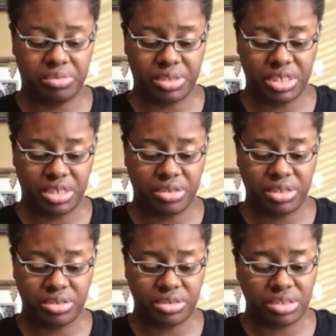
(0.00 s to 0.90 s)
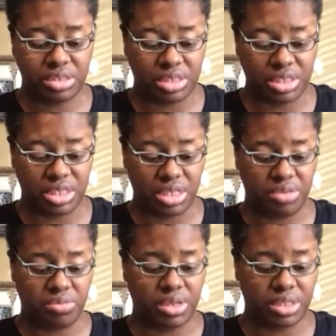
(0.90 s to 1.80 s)
materials to
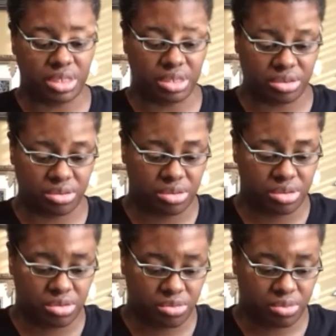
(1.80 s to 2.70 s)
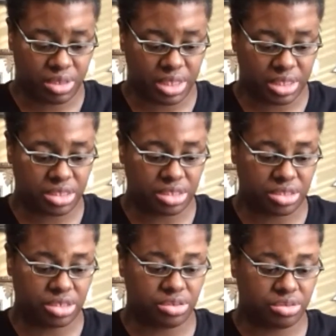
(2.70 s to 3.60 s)
see what they're willing to
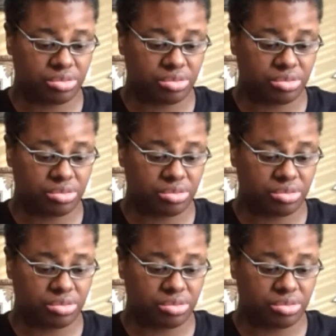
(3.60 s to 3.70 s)
do.